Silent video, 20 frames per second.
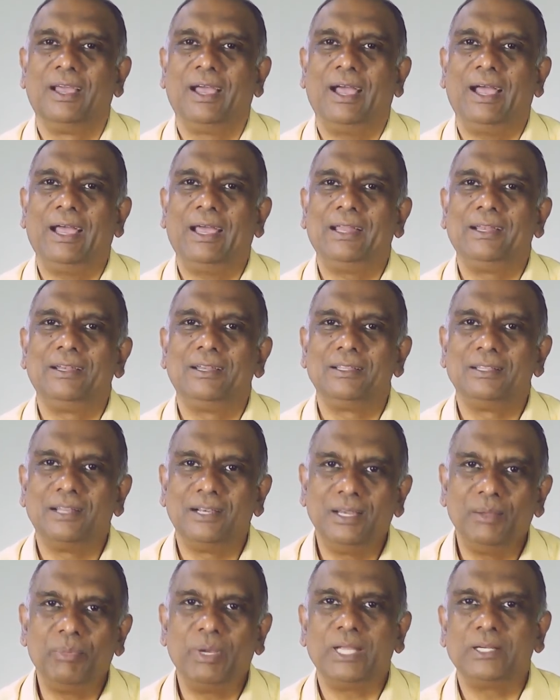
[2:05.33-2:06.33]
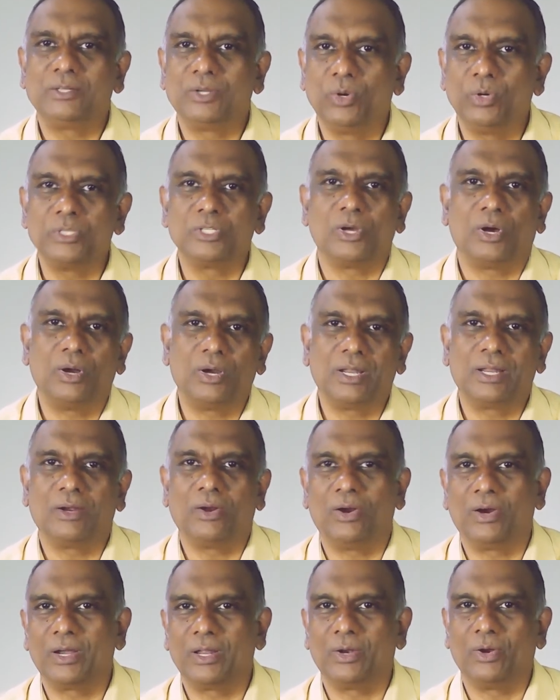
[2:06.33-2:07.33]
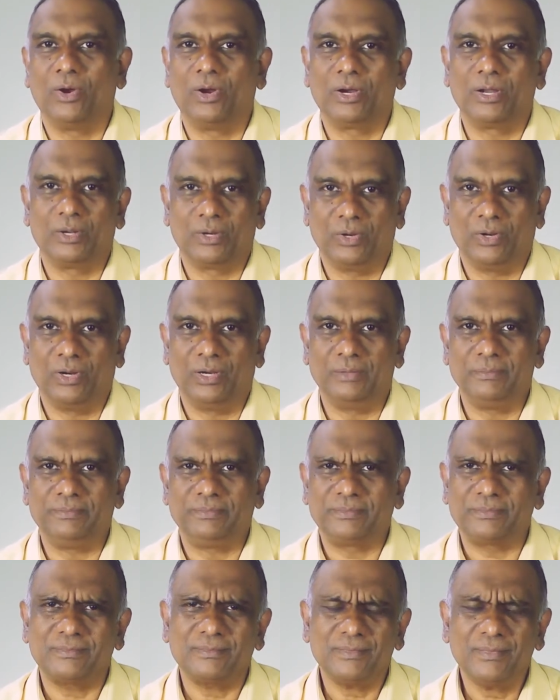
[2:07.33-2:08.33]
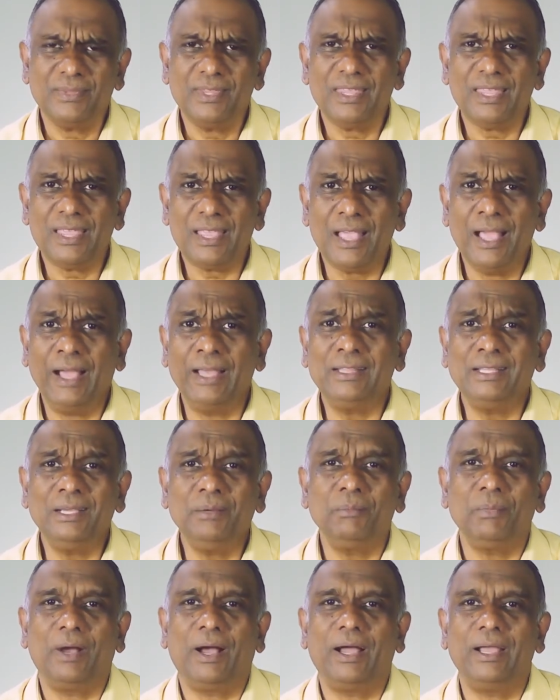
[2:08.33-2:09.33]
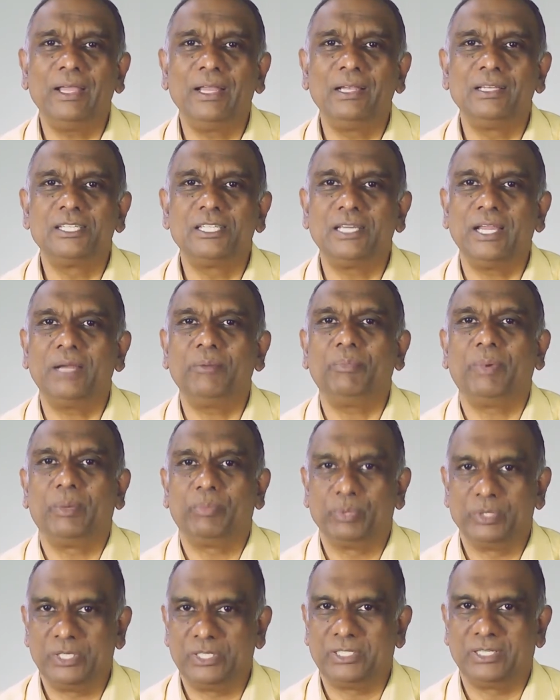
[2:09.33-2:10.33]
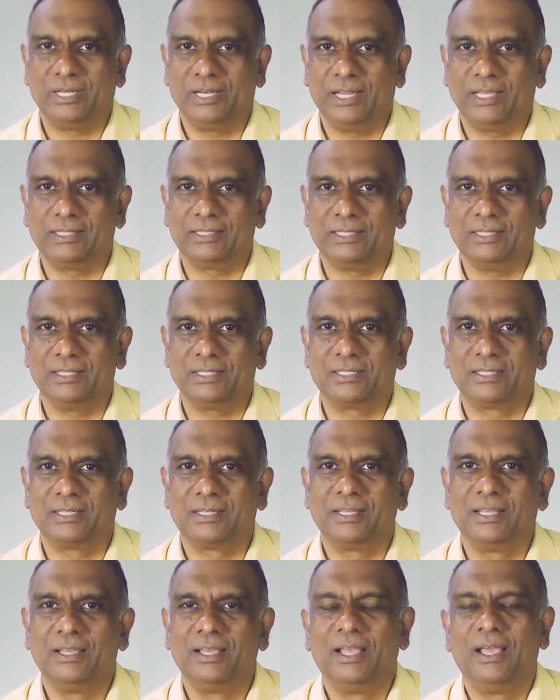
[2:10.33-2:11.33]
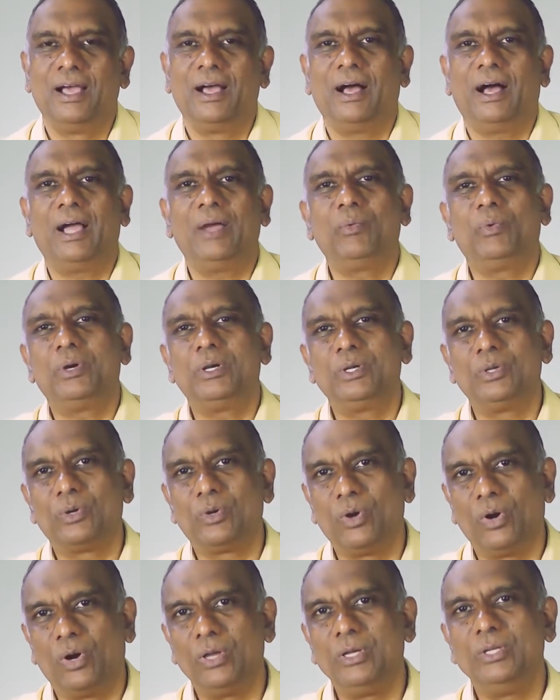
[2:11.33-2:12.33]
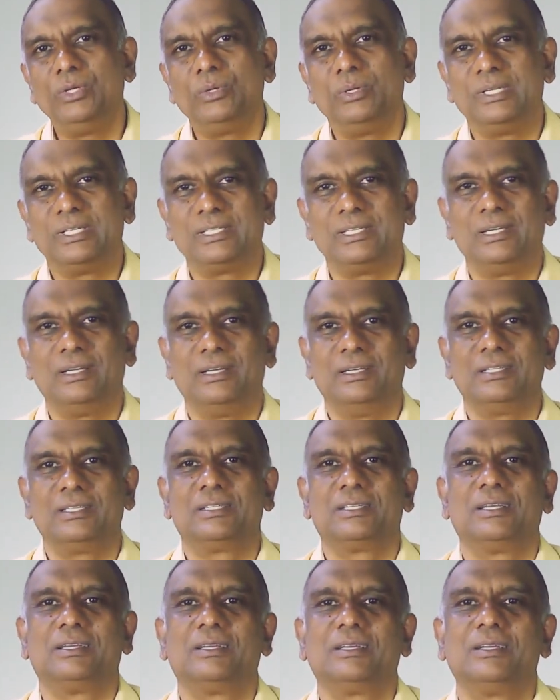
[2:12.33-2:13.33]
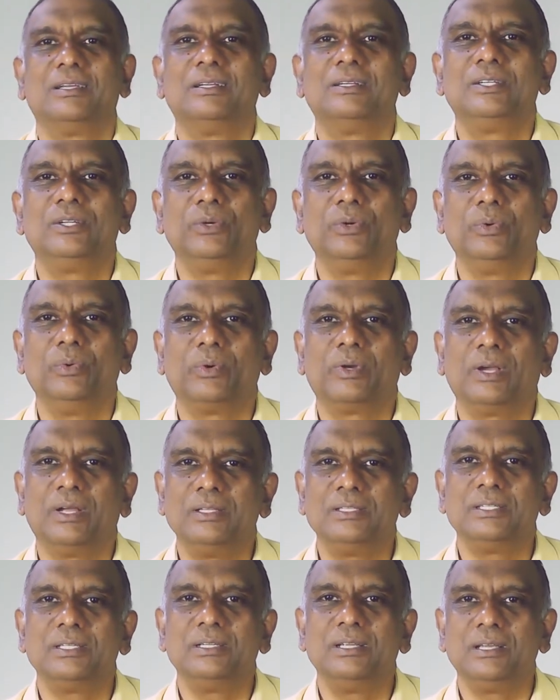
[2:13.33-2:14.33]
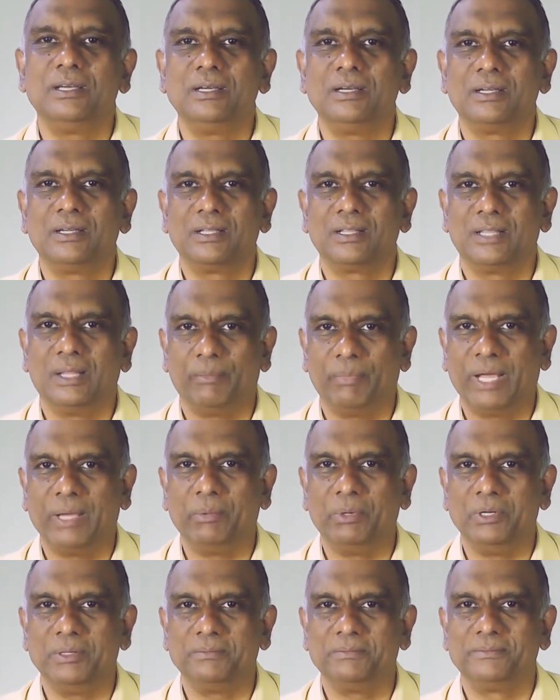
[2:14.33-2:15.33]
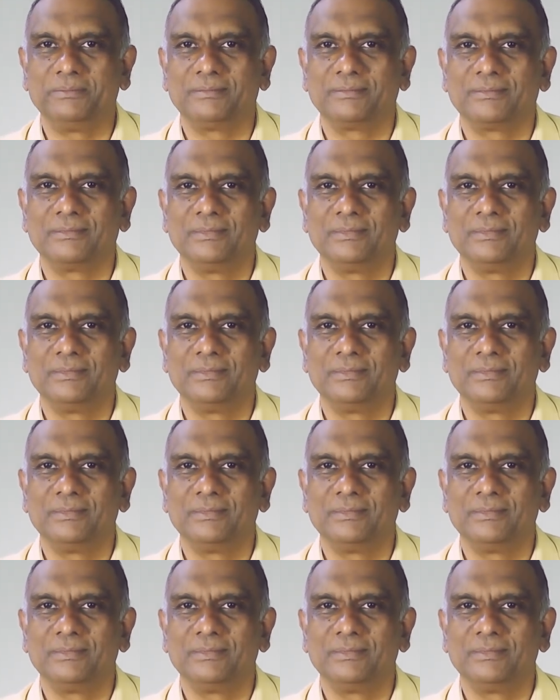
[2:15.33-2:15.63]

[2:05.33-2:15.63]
And the debate goes on and on and on and on. I think I'll state my position like this. I want to call you listeners to consider the Bible.